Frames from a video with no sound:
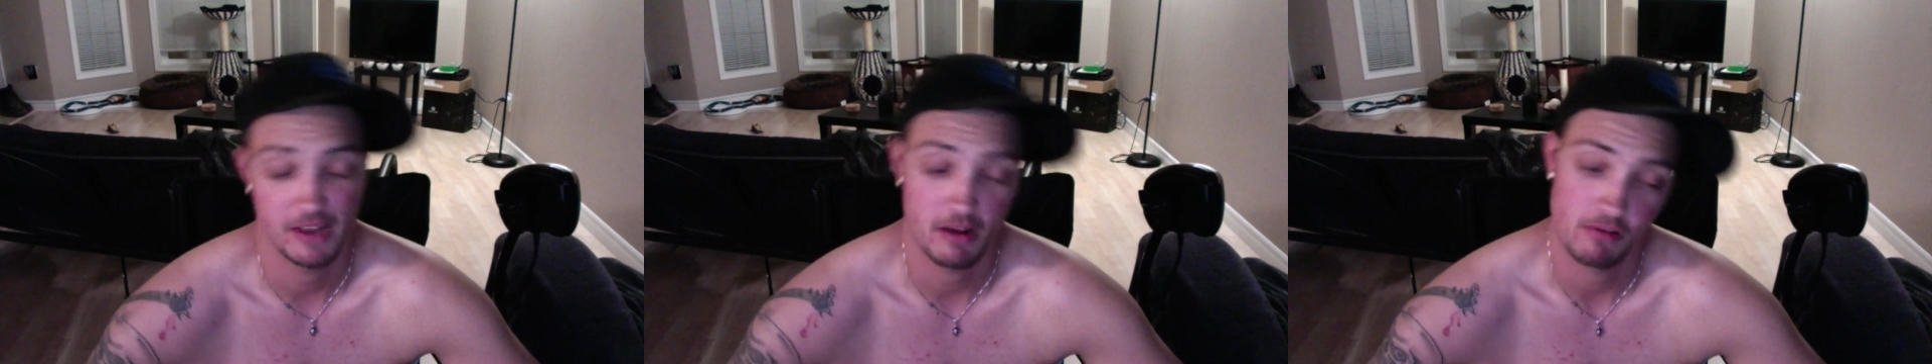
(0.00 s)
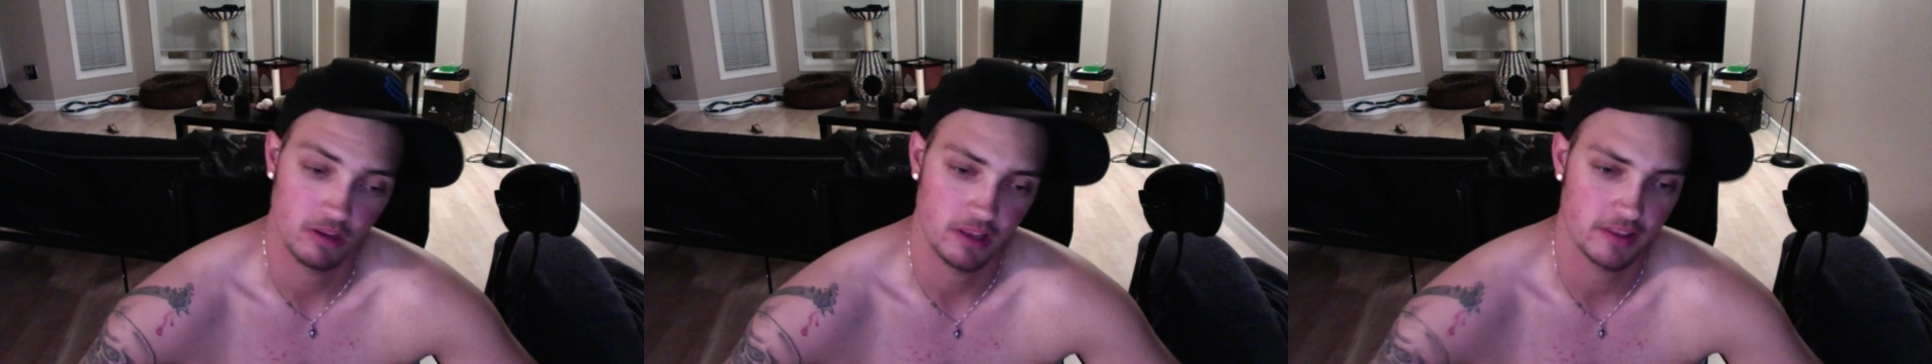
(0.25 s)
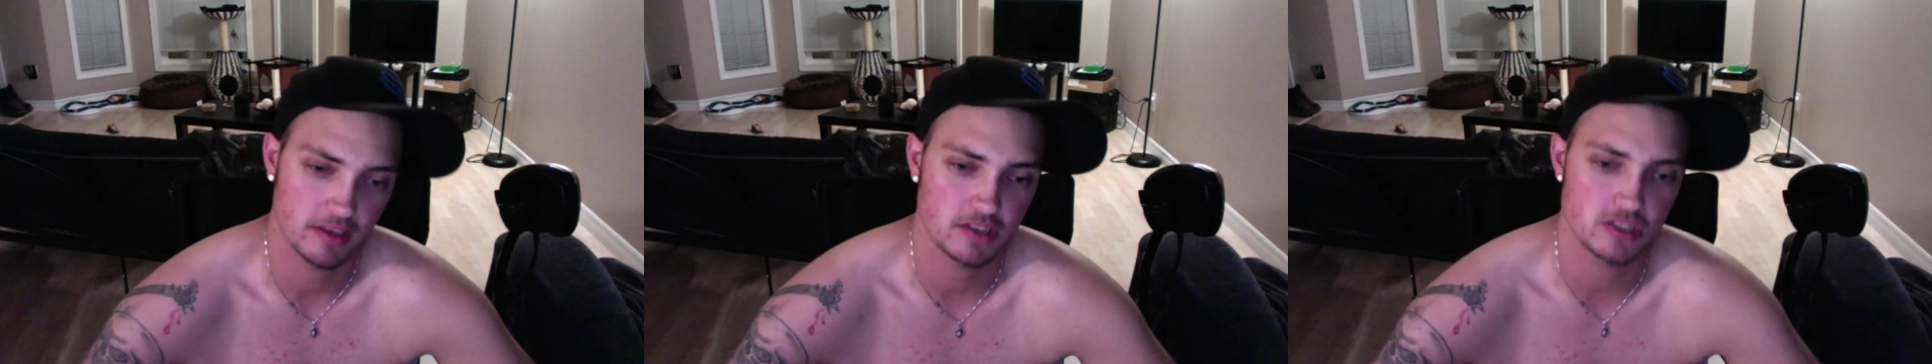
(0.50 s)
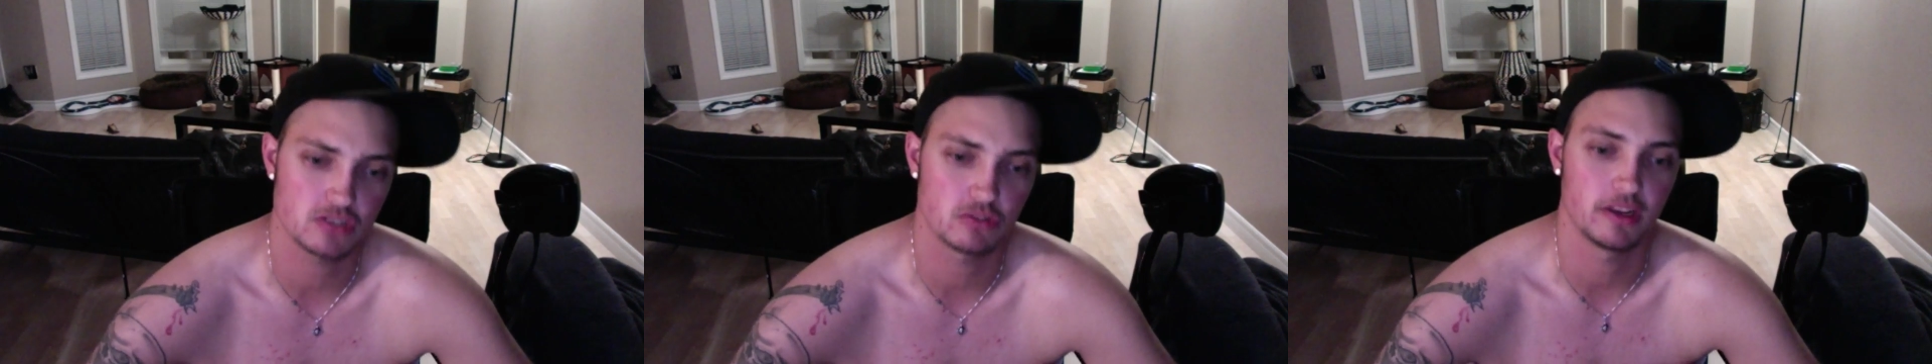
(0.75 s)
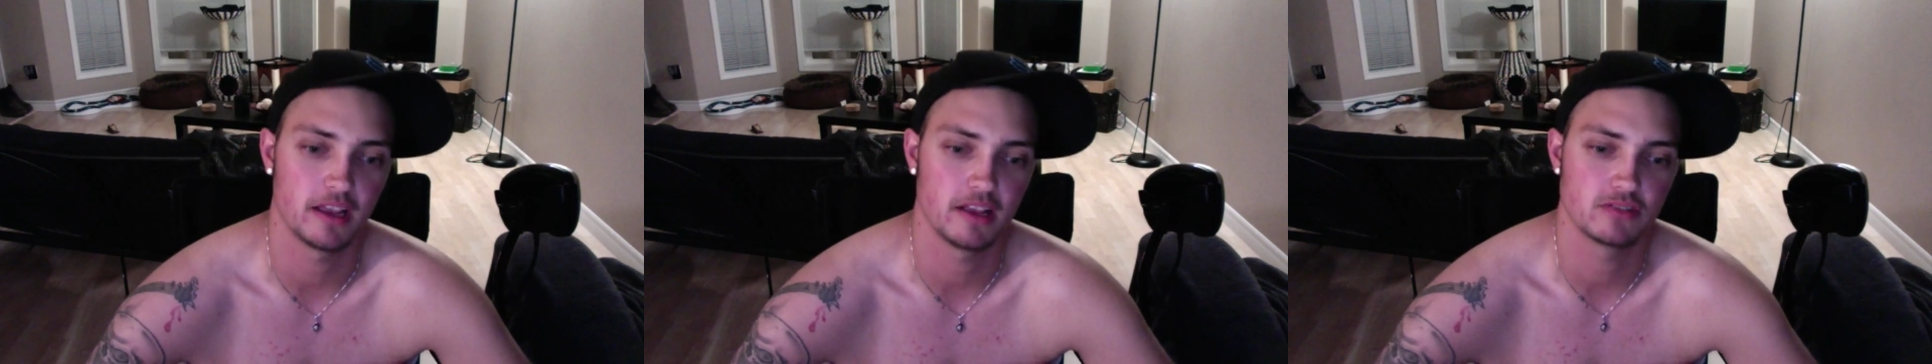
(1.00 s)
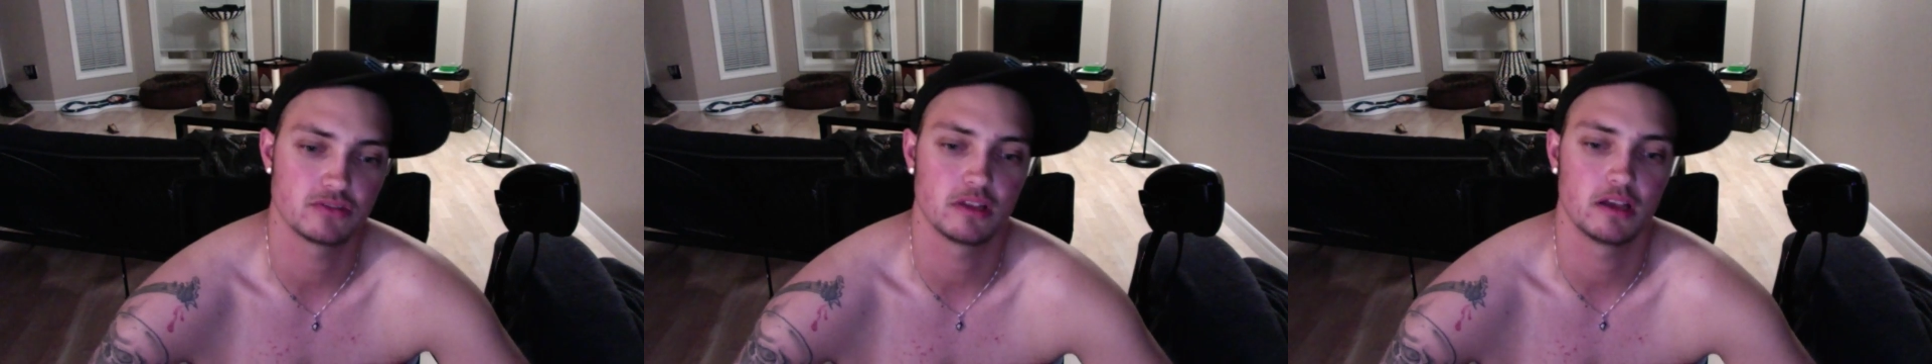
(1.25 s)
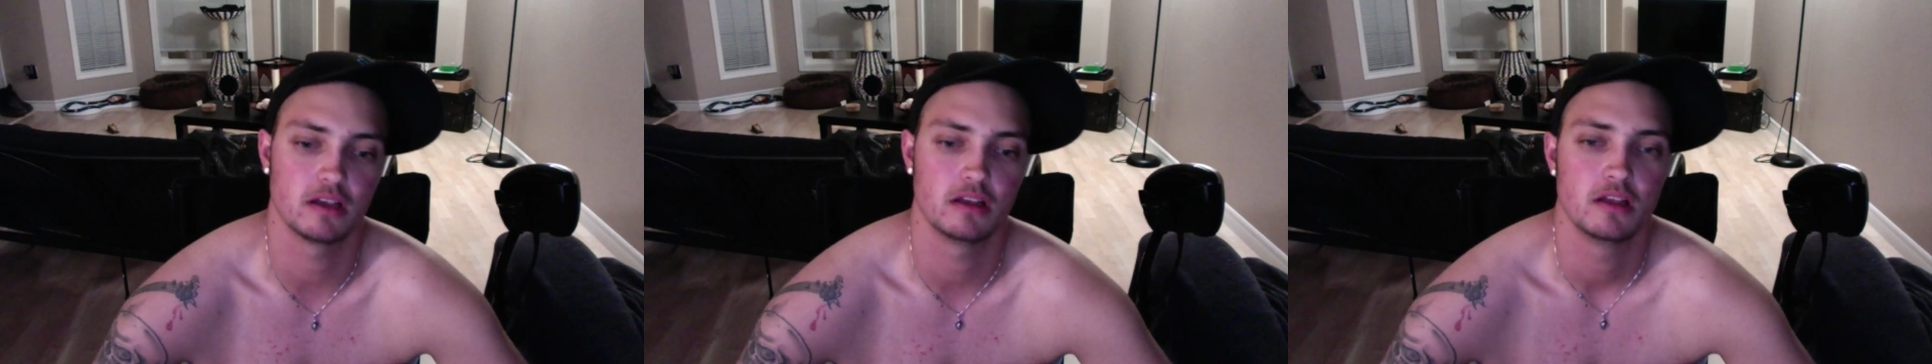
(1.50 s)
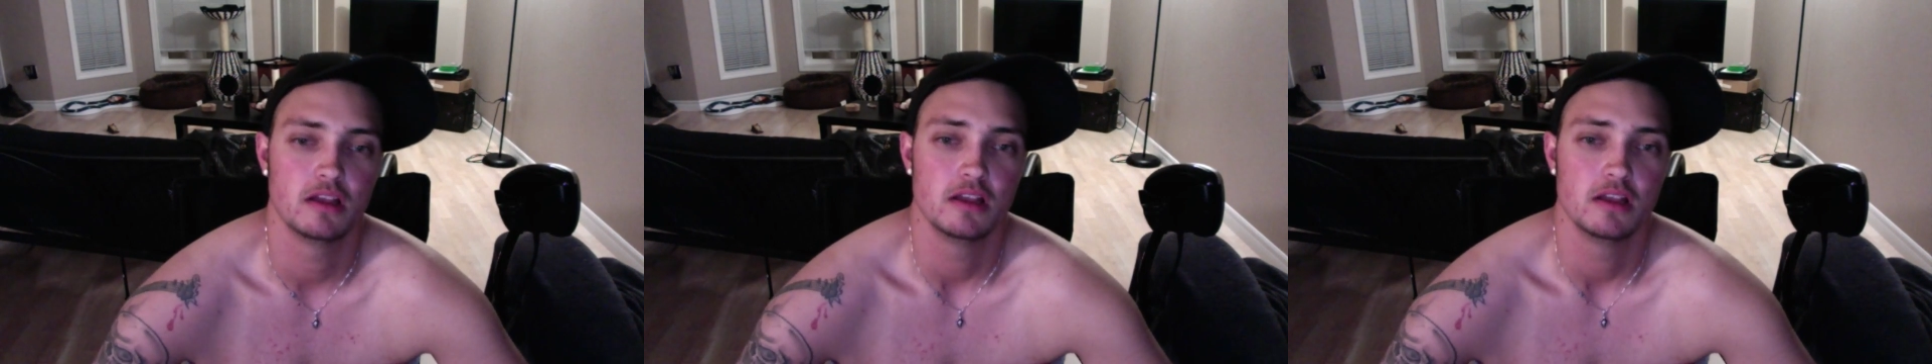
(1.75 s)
Well, I think I just already answered that.